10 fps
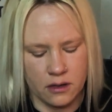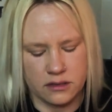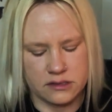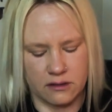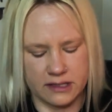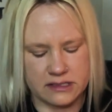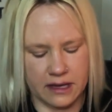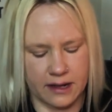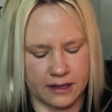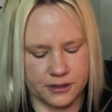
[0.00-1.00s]
So let's
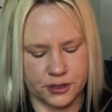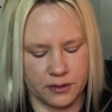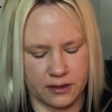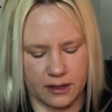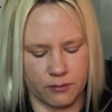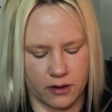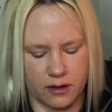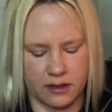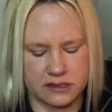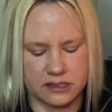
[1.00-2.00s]
get into it,
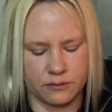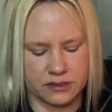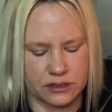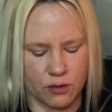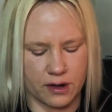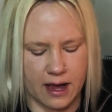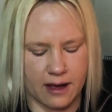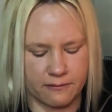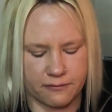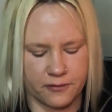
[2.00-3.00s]
Libra. Let's see what's going
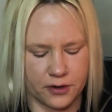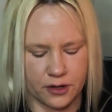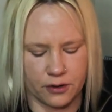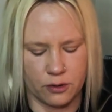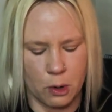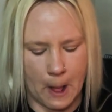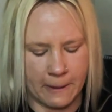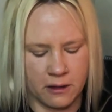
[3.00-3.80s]
on for you